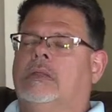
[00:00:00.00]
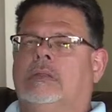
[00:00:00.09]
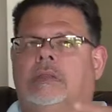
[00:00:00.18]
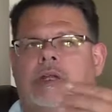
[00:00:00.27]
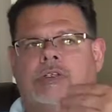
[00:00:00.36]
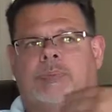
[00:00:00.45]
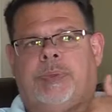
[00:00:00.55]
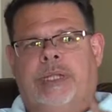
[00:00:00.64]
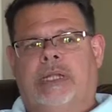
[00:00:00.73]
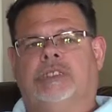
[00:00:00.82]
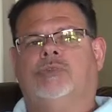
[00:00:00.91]
there's
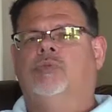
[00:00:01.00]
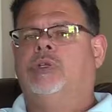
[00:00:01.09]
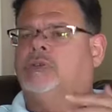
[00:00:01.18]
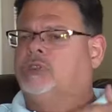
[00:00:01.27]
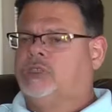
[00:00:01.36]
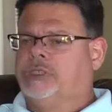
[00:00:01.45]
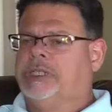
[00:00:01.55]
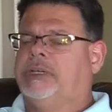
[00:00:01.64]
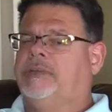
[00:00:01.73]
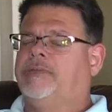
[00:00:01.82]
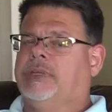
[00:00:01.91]
been a real
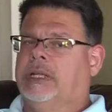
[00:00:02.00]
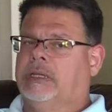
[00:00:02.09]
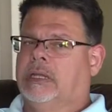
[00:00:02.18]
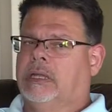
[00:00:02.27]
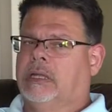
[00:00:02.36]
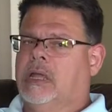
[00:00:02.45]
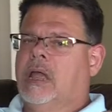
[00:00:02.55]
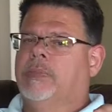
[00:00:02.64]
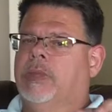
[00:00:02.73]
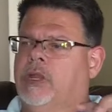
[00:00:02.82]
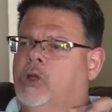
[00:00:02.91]
shift in the
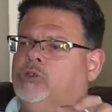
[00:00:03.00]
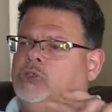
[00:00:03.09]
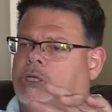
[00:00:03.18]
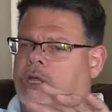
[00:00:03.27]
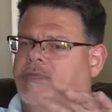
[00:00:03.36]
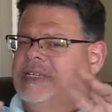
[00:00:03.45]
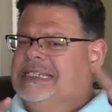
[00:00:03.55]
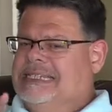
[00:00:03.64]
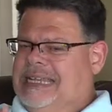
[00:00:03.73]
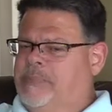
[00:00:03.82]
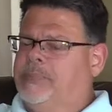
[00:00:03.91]
notion of a
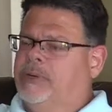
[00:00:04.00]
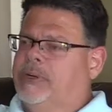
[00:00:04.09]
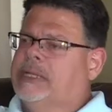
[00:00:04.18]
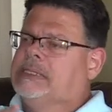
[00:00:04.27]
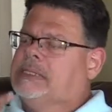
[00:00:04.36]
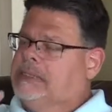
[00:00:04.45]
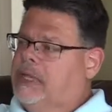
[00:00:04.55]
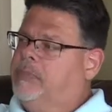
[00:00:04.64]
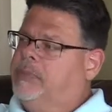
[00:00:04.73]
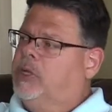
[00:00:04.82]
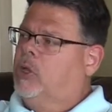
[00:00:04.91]
separate
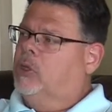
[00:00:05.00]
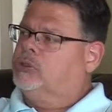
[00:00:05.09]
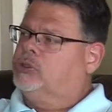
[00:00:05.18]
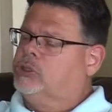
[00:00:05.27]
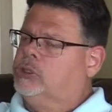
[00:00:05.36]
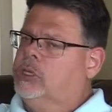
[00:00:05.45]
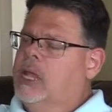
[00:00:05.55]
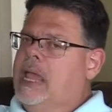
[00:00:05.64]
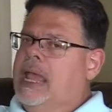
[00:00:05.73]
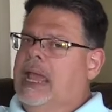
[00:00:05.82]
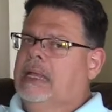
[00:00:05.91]
subculture,
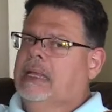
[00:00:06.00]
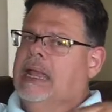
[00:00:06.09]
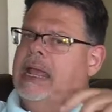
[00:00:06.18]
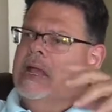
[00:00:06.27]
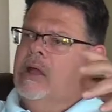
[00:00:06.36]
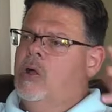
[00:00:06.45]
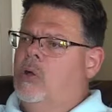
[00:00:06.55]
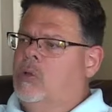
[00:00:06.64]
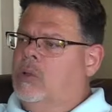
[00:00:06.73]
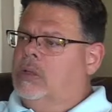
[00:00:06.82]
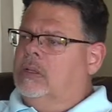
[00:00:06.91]
and
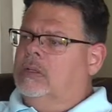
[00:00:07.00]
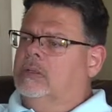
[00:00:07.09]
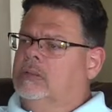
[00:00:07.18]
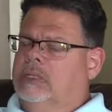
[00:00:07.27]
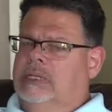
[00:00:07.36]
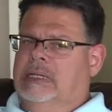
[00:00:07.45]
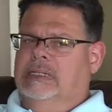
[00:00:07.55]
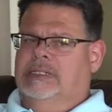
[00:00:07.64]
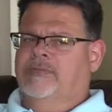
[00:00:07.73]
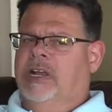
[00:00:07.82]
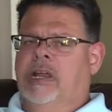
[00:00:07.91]
now
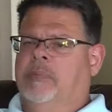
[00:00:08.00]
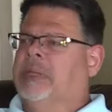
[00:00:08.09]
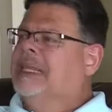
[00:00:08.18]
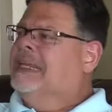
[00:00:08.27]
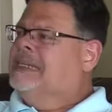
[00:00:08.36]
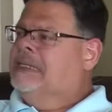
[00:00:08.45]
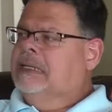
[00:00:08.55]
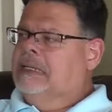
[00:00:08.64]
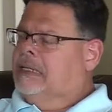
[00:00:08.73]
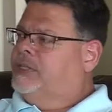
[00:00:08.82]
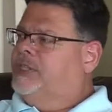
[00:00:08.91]
it's very
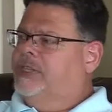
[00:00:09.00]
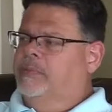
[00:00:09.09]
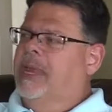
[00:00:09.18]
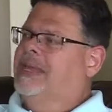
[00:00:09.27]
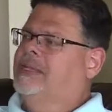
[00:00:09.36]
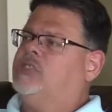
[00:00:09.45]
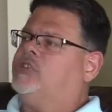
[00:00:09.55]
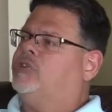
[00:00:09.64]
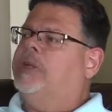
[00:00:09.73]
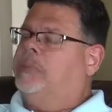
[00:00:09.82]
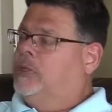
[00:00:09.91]
blended into the
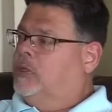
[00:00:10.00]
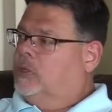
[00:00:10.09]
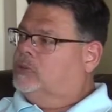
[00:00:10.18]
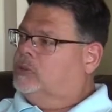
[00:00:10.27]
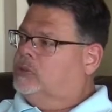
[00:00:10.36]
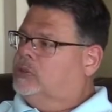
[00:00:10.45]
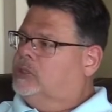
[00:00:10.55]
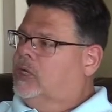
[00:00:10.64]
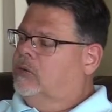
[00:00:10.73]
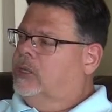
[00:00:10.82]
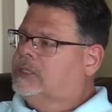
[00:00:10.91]
mainstream culture.
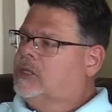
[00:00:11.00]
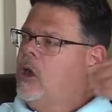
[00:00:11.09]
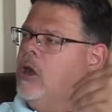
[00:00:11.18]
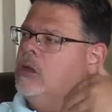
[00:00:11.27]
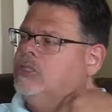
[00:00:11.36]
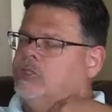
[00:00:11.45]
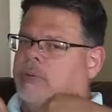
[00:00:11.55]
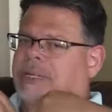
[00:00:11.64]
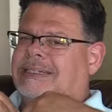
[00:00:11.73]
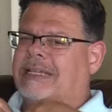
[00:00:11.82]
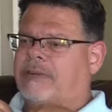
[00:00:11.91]
So it's hard to
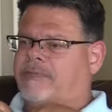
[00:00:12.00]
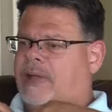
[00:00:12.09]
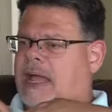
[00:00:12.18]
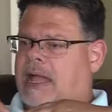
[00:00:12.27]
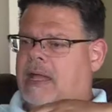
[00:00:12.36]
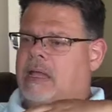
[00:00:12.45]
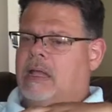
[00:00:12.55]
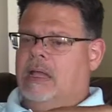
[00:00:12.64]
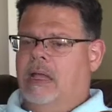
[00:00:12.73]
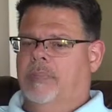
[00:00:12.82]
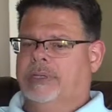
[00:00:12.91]
identify
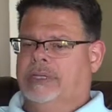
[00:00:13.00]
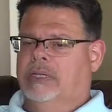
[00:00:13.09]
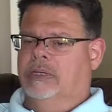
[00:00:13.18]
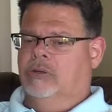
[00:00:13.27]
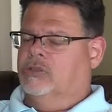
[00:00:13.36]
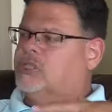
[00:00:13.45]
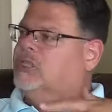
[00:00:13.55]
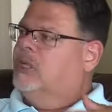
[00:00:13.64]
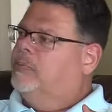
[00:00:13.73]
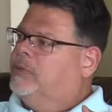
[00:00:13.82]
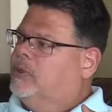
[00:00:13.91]
a particular
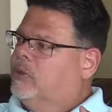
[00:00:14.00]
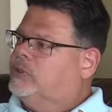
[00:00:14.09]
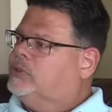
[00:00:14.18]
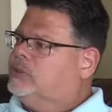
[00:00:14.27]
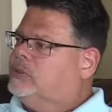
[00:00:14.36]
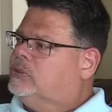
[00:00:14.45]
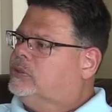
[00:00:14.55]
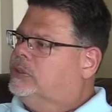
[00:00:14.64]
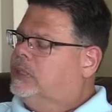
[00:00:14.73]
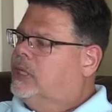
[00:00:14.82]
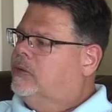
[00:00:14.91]
subculture,
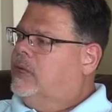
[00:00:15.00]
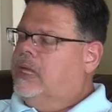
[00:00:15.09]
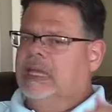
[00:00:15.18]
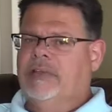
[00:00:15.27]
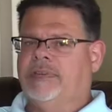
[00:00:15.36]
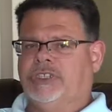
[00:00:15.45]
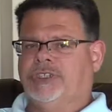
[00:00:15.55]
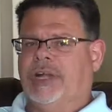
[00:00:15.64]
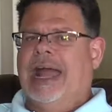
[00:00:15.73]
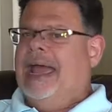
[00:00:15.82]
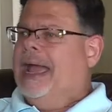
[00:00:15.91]
you know, even
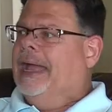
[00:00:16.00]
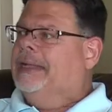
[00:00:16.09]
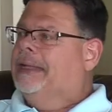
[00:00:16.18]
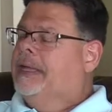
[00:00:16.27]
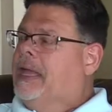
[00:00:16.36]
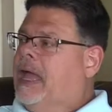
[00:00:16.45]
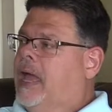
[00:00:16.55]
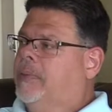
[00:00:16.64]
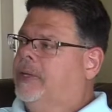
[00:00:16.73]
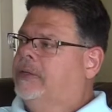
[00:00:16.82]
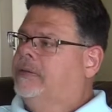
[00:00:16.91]
drag. I
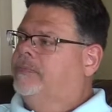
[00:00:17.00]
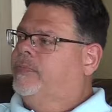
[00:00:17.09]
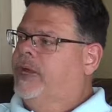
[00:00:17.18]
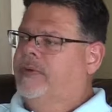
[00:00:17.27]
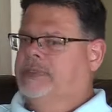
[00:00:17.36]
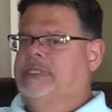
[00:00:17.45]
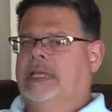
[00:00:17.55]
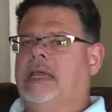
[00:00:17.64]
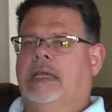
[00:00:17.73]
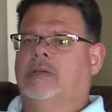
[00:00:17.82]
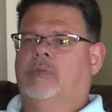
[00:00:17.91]
mean, for heaven's
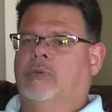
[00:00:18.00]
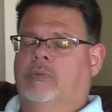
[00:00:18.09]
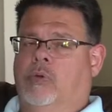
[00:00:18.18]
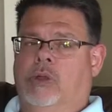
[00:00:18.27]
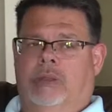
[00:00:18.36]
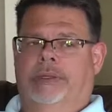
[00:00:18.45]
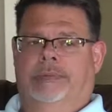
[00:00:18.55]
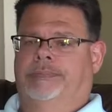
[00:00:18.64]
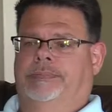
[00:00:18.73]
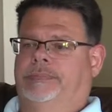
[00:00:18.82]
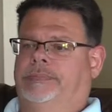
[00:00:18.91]
sake, one of the
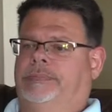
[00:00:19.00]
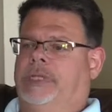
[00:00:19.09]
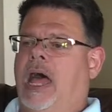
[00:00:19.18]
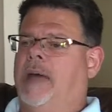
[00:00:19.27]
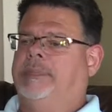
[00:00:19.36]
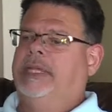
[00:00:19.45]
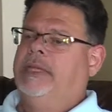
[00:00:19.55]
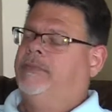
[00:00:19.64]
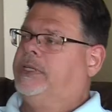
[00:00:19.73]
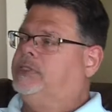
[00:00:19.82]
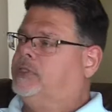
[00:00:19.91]
top
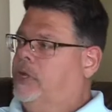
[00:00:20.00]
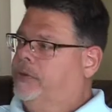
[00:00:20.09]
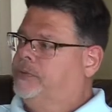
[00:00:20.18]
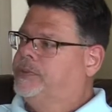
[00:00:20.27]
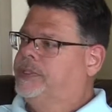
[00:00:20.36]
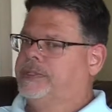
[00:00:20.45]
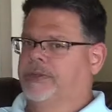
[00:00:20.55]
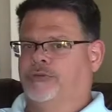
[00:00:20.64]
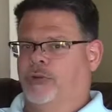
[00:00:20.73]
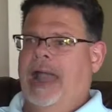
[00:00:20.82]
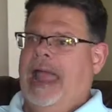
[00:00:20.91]
TV shows is a
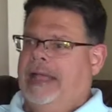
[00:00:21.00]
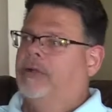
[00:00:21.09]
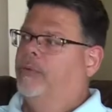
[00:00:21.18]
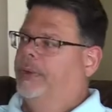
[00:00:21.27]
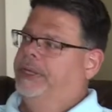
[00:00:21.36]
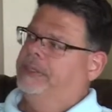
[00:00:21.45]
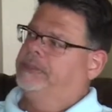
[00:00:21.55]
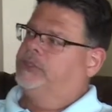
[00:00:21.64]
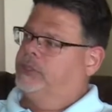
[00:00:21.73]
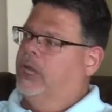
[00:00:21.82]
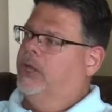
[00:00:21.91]
drag queen
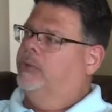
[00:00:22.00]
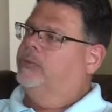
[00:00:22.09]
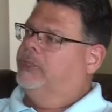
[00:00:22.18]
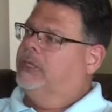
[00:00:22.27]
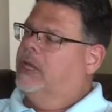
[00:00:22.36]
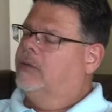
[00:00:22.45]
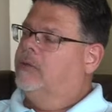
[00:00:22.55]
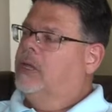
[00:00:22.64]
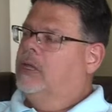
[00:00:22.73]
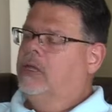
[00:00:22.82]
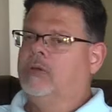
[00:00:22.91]
show, you know. Yeah.
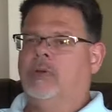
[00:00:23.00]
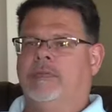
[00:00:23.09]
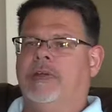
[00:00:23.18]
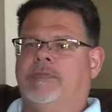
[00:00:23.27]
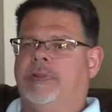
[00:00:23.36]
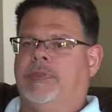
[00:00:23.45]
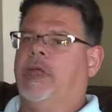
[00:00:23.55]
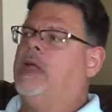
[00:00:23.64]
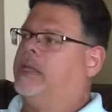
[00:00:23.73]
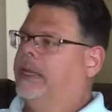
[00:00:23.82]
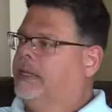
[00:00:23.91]
Who would have ever
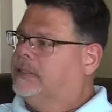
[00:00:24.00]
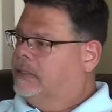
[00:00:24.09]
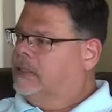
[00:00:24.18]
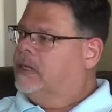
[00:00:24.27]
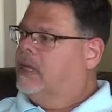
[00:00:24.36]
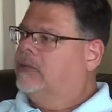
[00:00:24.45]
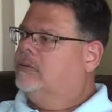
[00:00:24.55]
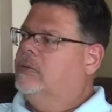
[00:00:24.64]
thunk it, you know?